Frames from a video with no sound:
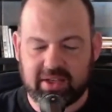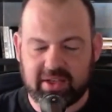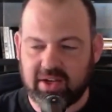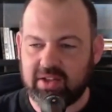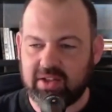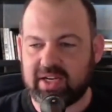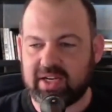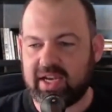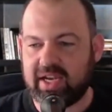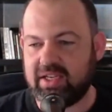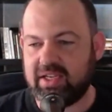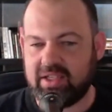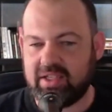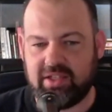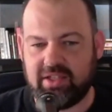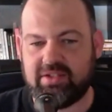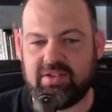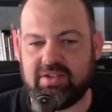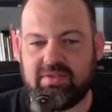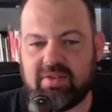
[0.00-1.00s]
and your Bali
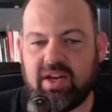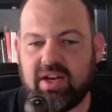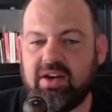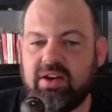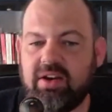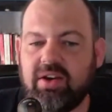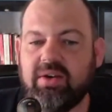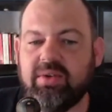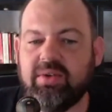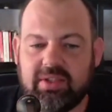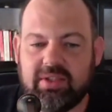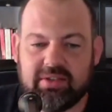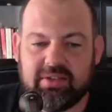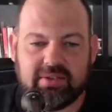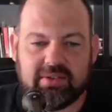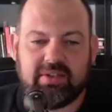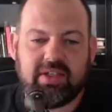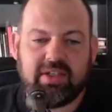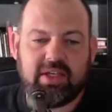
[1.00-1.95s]
holiday and your kitchen reno